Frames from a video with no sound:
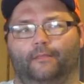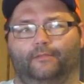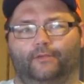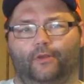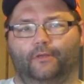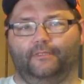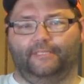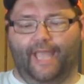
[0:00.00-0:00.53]

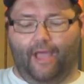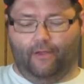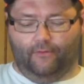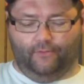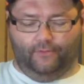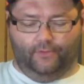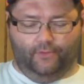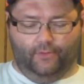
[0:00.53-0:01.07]
Turns
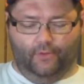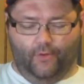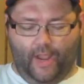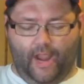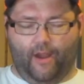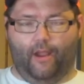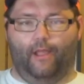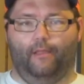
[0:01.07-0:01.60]
out New
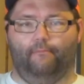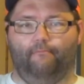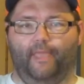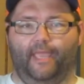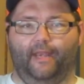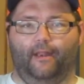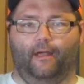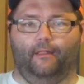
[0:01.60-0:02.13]
Era
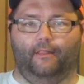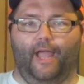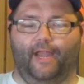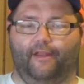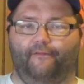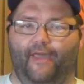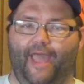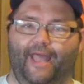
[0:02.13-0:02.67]
made a
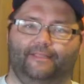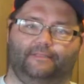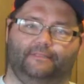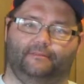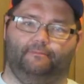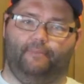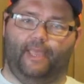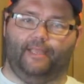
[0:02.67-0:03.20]
line of
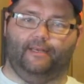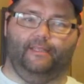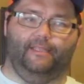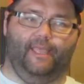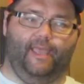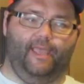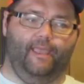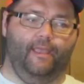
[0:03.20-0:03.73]
hats back in the
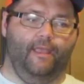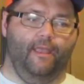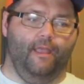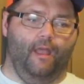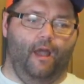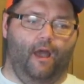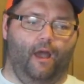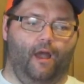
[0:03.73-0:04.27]
day
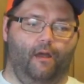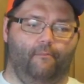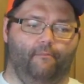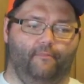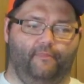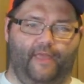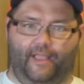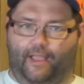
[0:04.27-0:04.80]

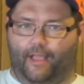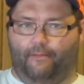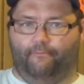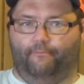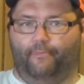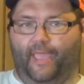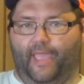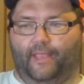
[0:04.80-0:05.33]
that
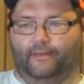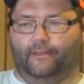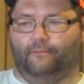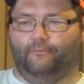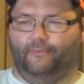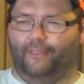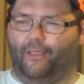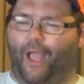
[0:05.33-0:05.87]
got banned.
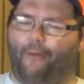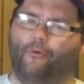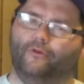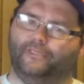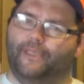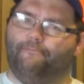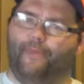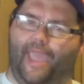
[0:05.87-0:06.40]
I
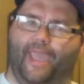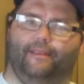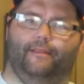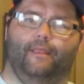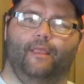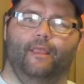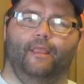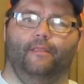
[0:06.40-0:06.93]
won't say banned.
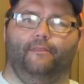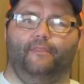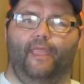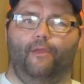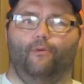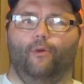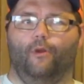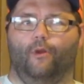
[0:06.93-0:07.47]

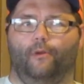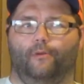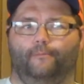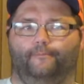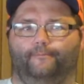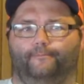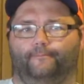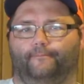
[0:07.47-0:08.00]

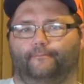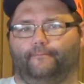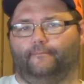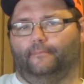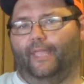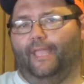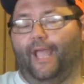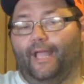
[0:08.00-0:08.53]

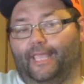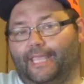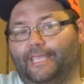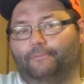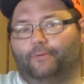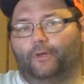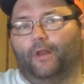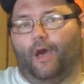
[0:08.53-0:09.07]
They got
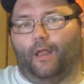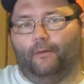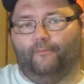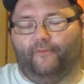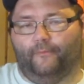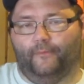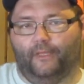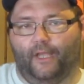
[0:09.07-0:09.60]
heat put on them
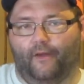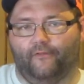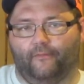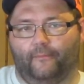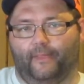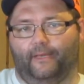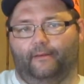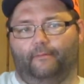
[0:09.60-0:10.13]
from the
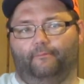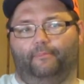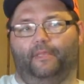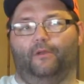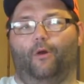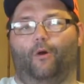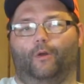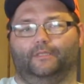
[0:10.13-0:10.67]
government
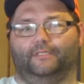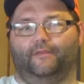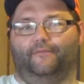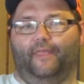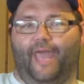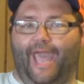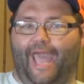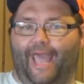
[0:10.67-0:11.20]
because of
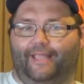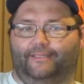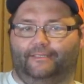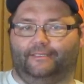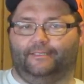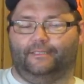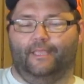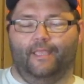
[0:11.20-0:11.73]
the
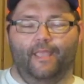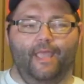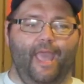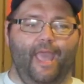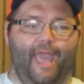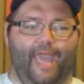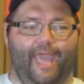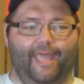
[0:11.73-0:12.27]
hats,
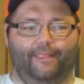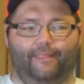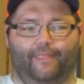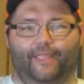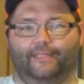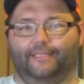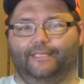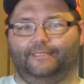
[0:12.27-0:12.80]
and
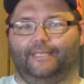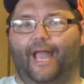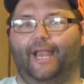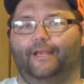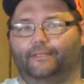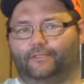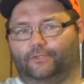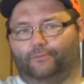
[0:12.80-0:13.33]
they
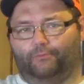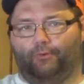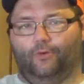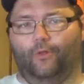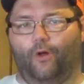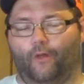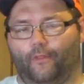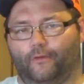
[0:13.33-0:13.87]
decided to
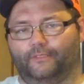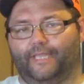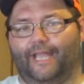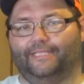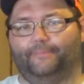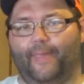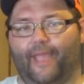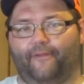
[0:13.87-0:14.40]
pull all those
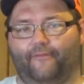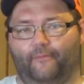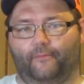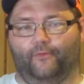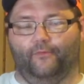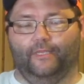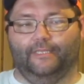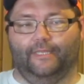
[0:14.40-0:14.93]
hats back from
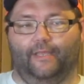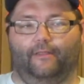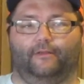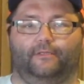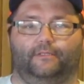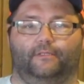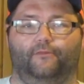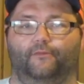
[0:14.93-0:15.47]
the
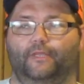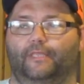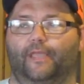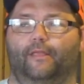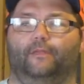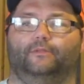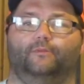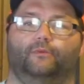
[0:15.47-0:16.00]
retailers. The
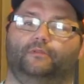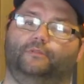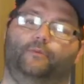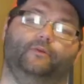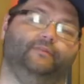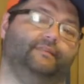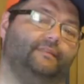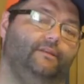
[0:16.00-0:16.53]
retailers were
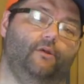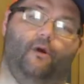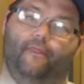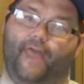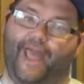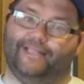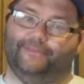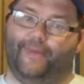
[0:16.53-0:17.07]
supposed to send all the
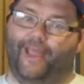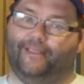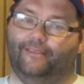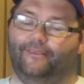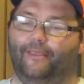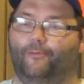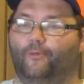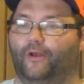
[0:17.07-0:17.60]
hats back to them.